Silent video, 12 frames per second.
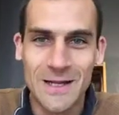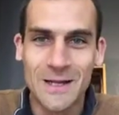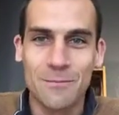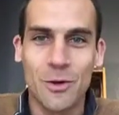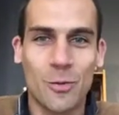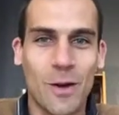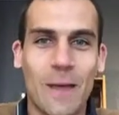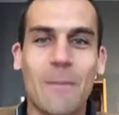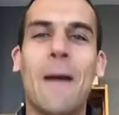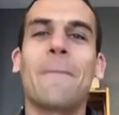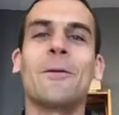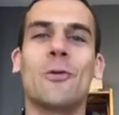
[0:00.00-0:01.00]
But what I'm
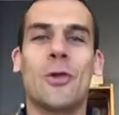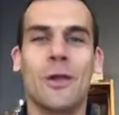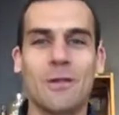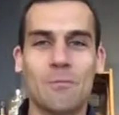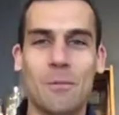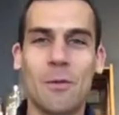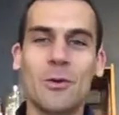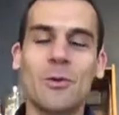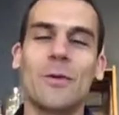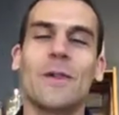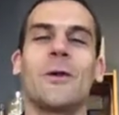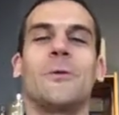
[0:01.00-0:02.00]
happy to share this moment
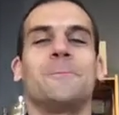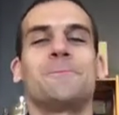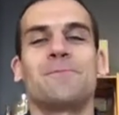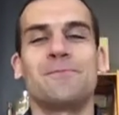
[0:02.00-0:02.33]
with you.